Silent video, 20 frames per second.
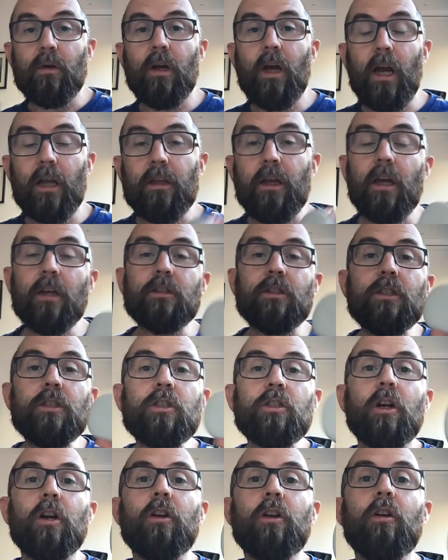And they actually
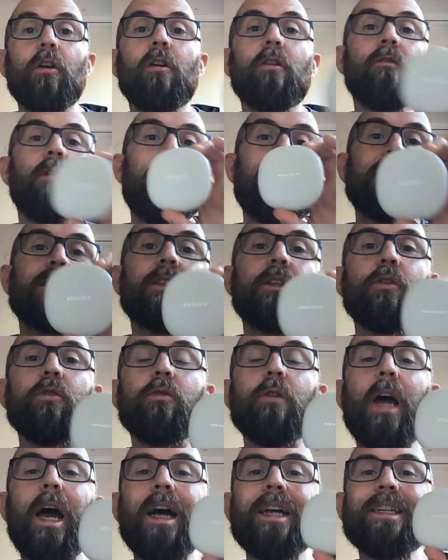turn off as
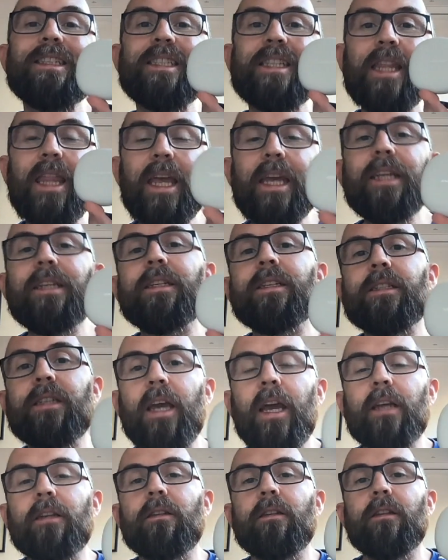soon as they
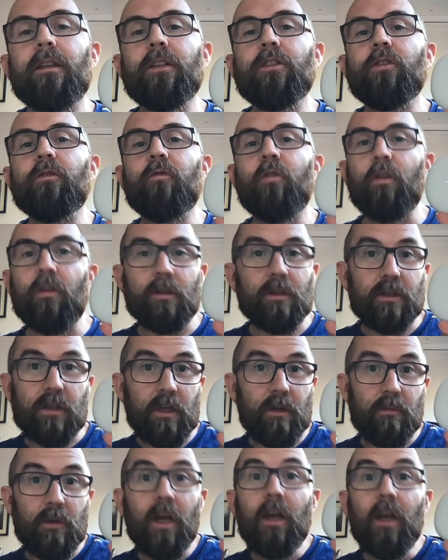detect that you've fallen asleep.